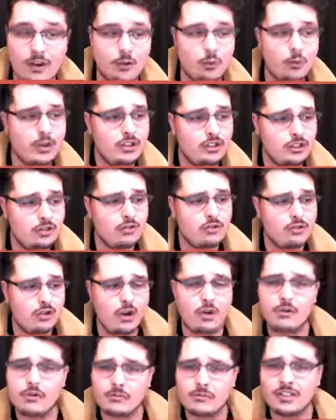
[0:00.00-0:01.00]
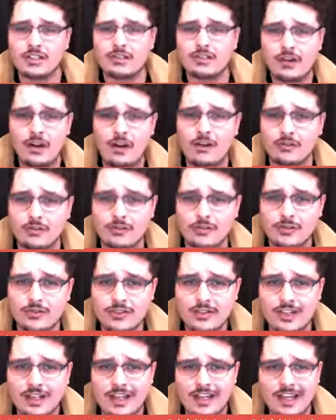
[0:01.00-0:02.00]
When you go to
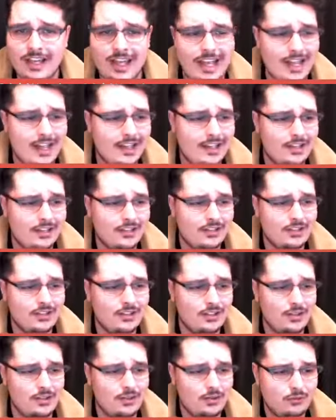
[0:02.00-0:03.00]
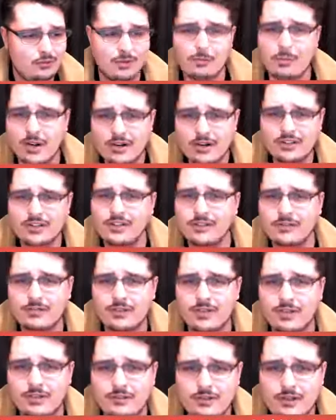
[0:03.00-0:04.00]
McDonald's and you, the person in
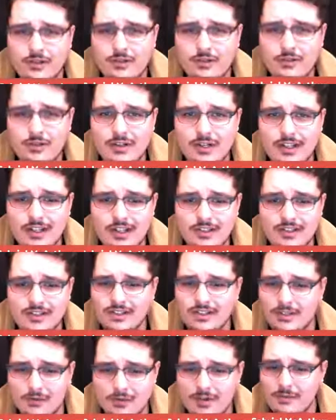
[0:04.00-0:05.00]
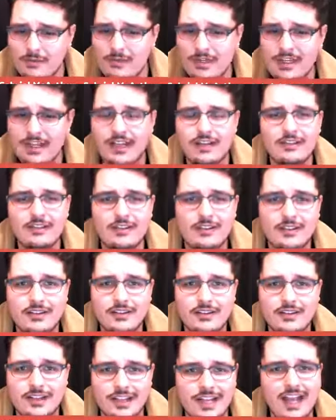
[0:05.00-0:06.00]
front of you is screaming at
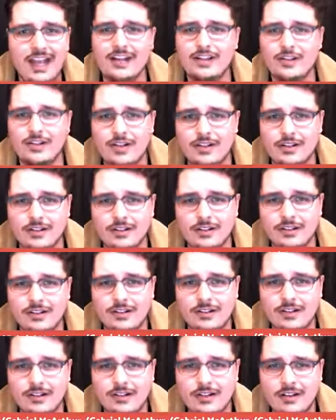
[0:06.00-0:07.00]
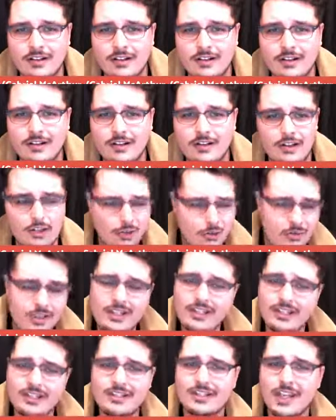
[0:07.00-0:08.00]
the cashier, you
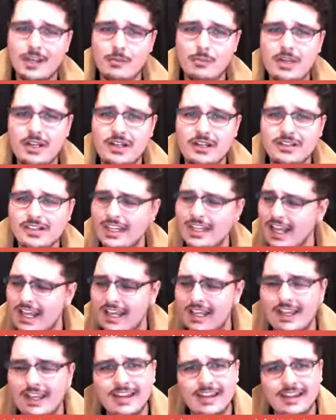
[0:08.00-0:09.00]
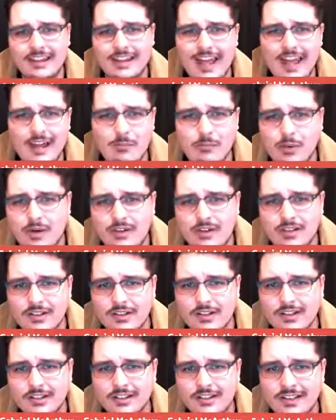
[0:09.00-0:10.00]
need to step in and say, hey, that
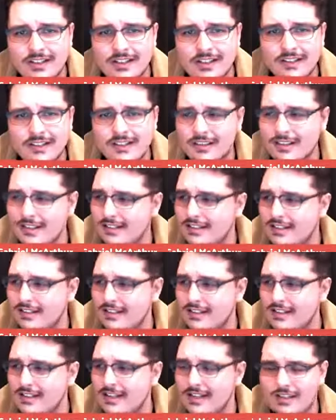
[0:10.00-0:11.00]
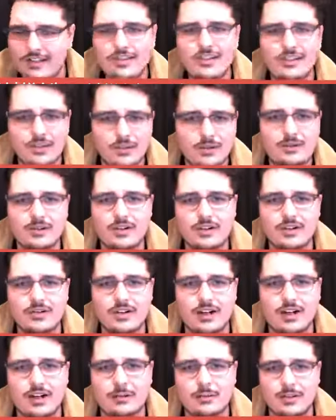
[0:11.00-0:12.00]
person is just doing their
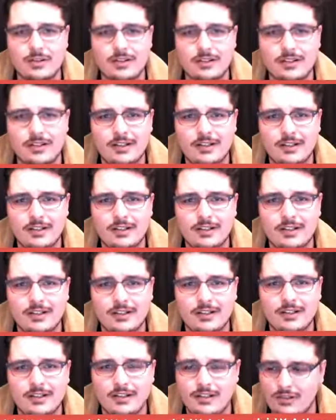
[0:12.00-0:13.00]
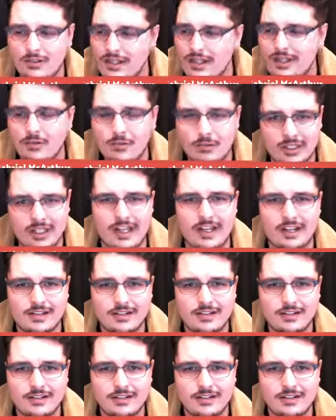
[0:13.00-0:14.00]
job. You need to
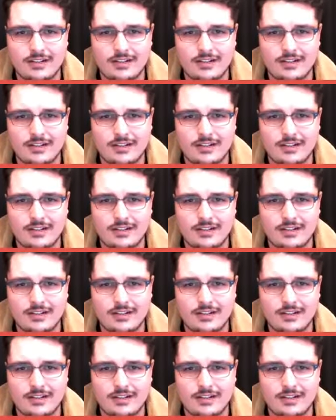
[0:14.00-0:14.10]
relax.